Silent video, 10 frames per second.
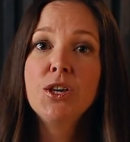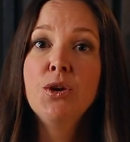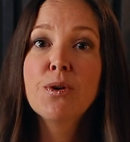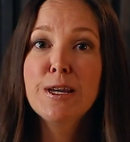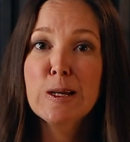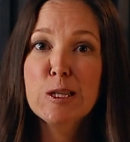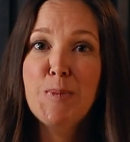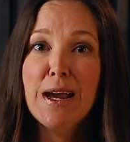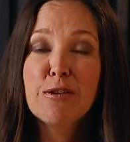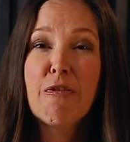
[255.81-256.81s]
you can
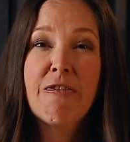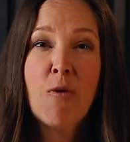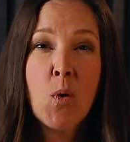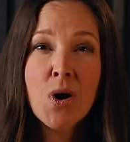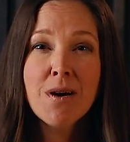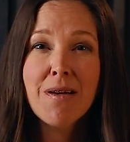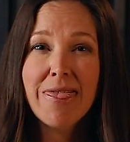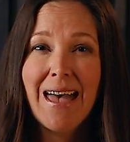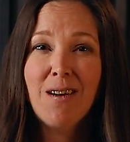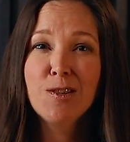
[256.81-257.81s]
expect
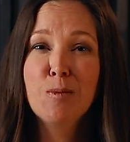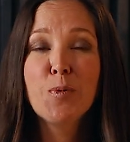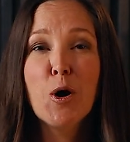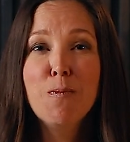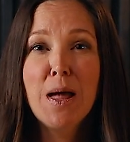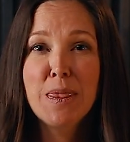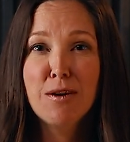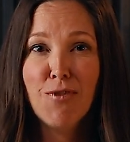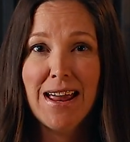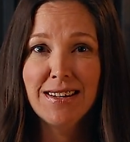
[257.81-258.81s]
$4,000 per month
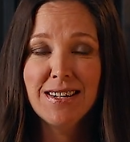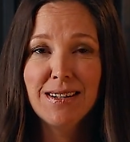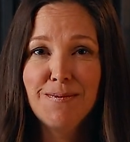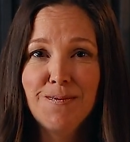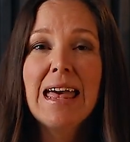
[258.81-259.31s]
in rent.